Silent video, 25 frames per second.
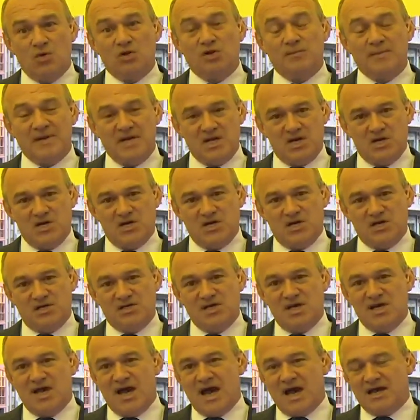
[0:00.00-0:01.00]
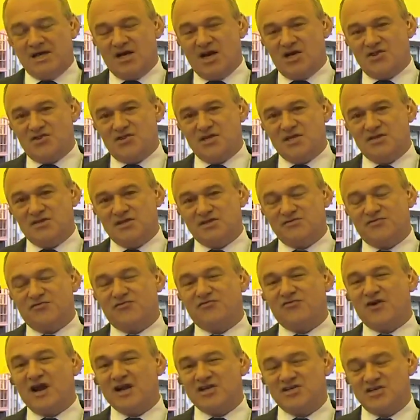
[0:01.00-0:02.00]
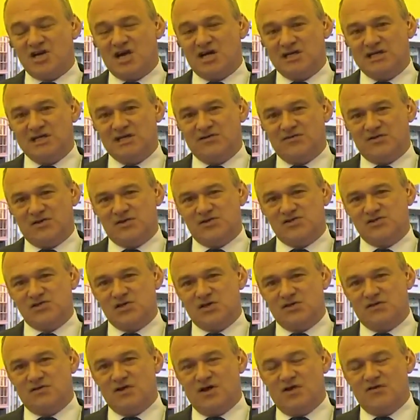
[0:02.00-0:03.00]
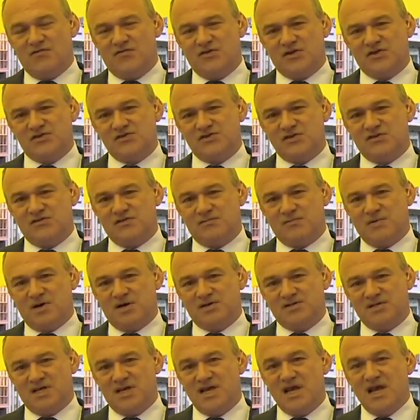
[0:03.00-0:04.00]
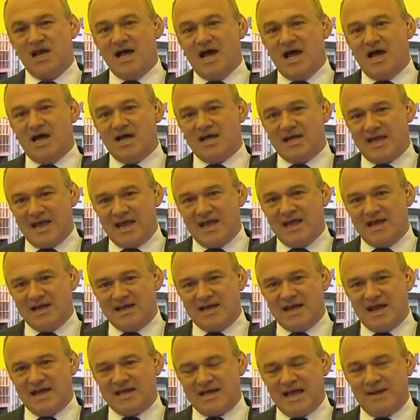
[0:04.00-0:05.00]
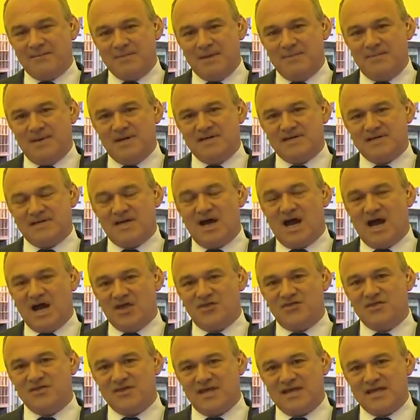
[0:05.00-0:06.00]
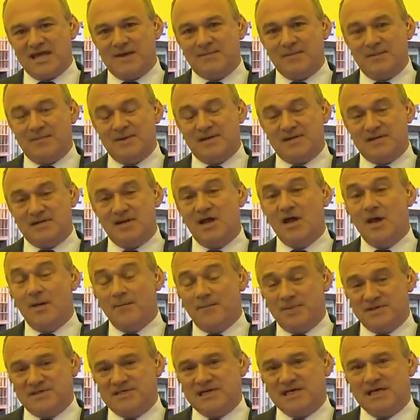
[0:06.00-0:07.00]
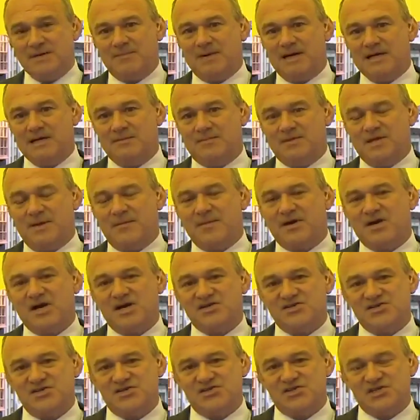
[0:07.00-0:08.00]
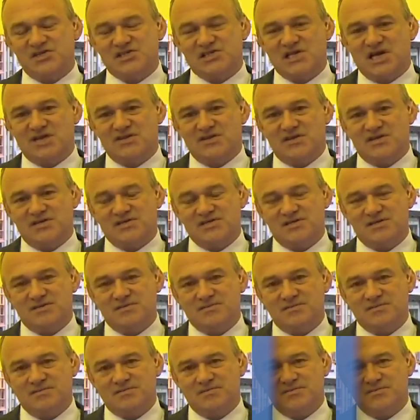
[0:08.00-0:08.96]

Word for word: will be heard, and I think this fragile leader of the, Conser- of the Conservative Party uh, can be beaten. I think they can be beaten, particularly by Liberal Democrats in seats like this.